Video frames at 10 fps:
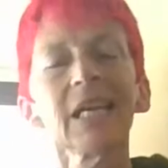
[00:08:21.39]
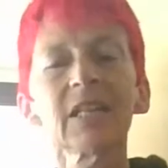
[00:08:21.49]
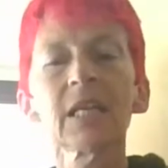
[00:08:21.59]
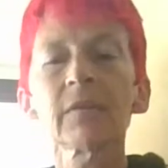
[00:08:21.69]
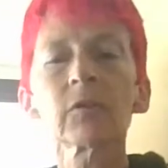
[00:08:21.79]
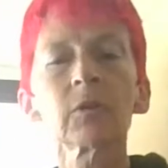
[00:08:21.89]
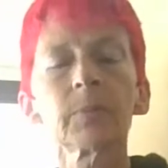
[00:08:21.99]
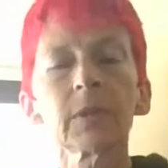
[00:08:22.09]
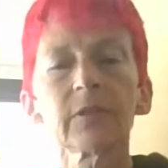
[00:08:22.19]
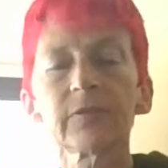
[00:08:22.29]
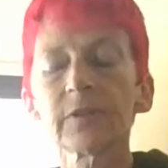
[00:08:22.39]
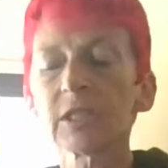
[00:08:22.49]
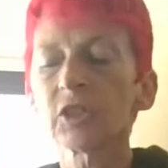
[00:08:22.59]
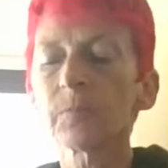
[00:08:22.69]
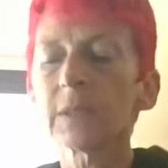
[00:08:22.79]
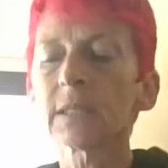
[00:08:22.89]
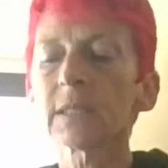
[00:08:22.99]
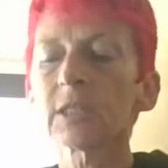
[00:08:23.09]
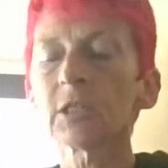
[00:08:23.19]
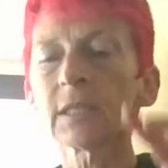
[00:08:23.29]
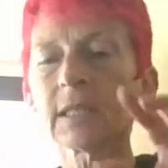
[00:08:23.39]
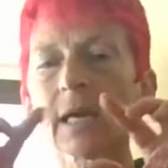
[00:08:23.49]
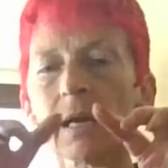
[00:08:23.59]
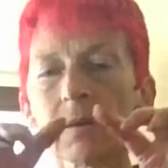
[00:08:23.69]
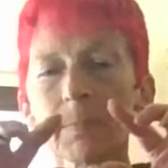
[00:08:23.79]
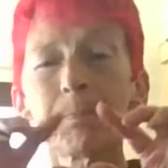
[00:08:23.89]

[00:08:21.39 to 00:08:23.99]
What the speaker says: Then I've got to put it in the fridge because you're going to get a